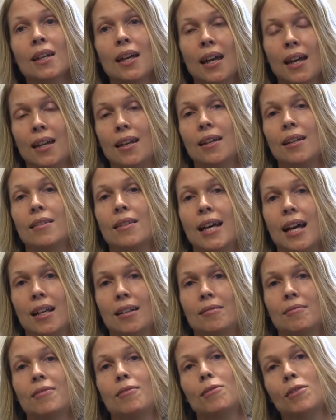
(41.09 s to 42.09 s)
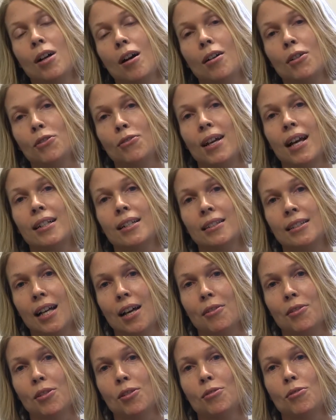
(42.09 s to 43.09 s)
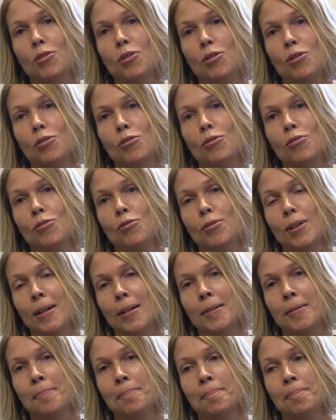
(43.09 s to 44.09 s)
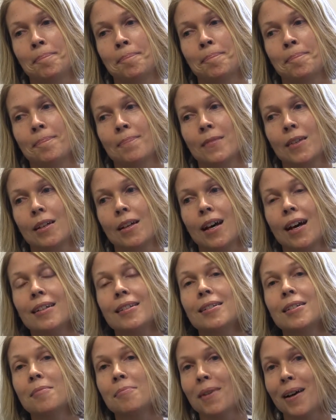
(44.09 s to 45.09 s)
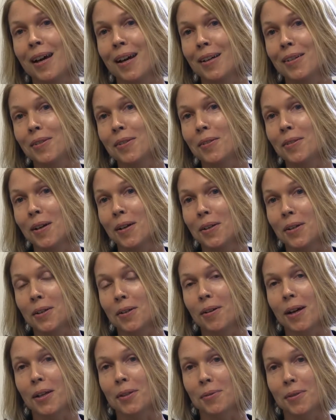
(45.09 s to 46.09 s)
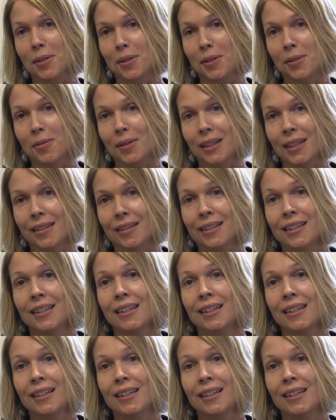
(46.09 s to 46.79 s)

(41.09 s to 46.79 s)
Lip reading: And that contract allows you to customize your undergraduate degree.